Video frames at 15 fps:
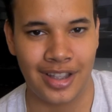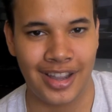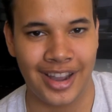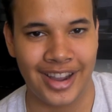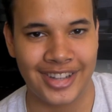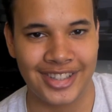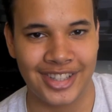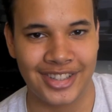Hey
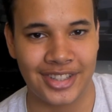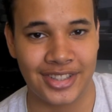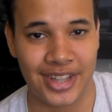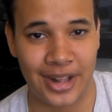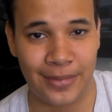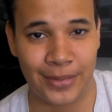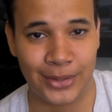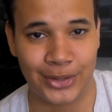guys, this is
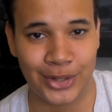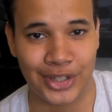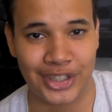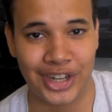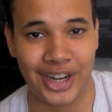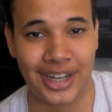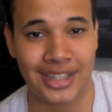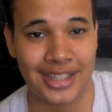Alfred
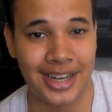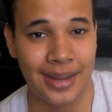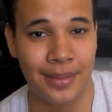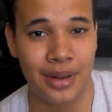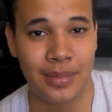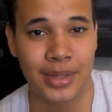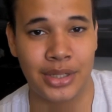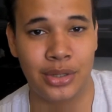Georgerock, and today I'm
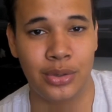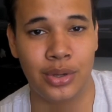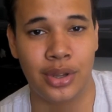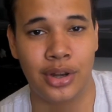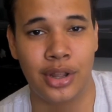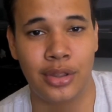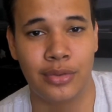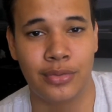going to be doing
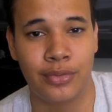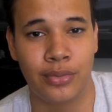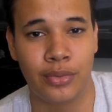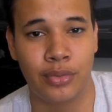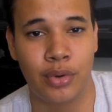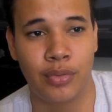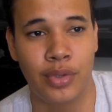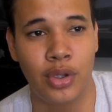another
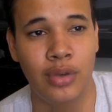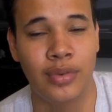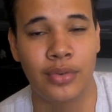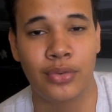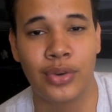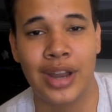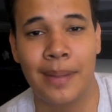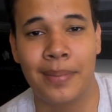review of a
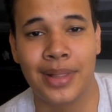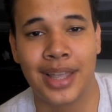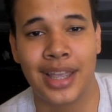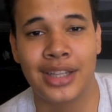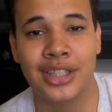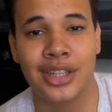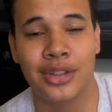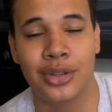free
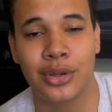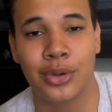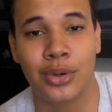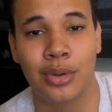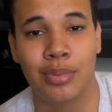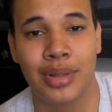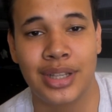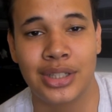application in the
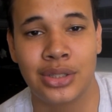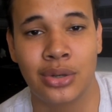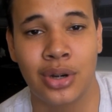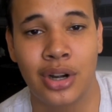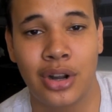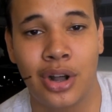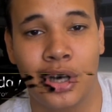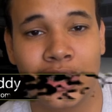Google Play
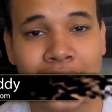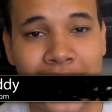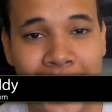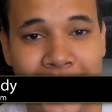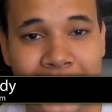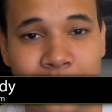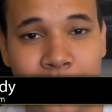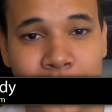Store called
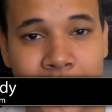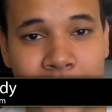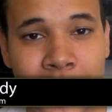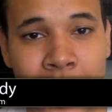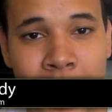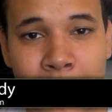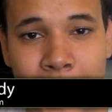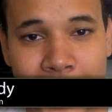GasBuddy
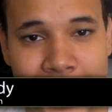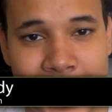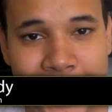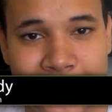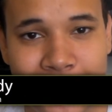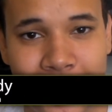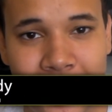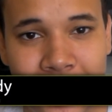by
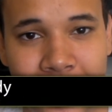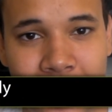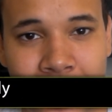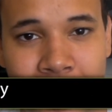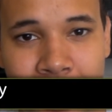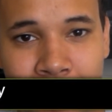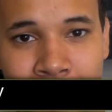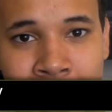
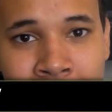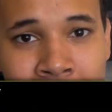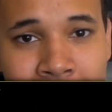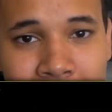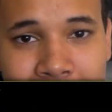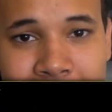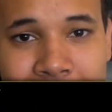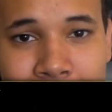GasBuddy.com.
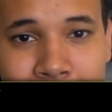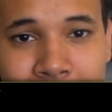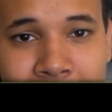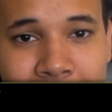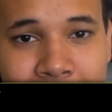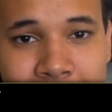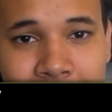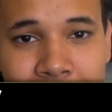It's an
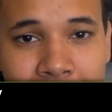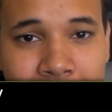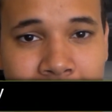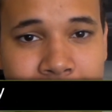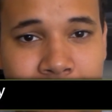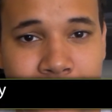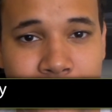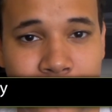application that
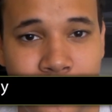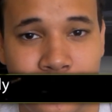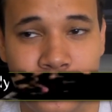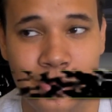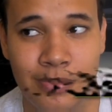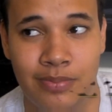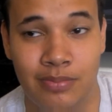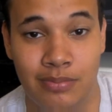allows you
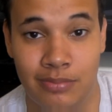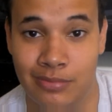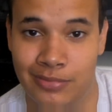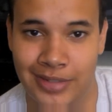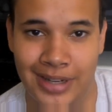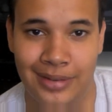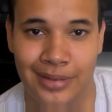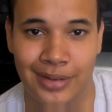to
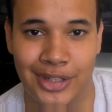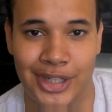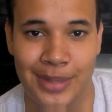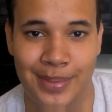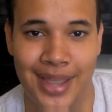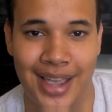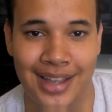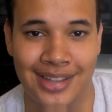find
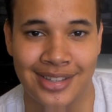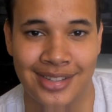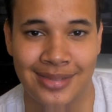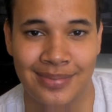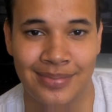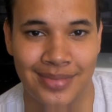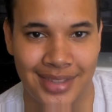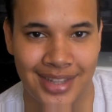cheap gas.
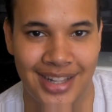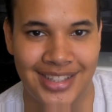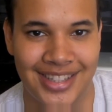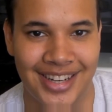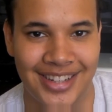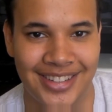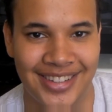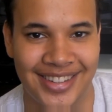Let's
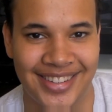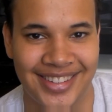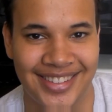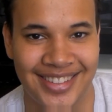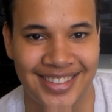take a look.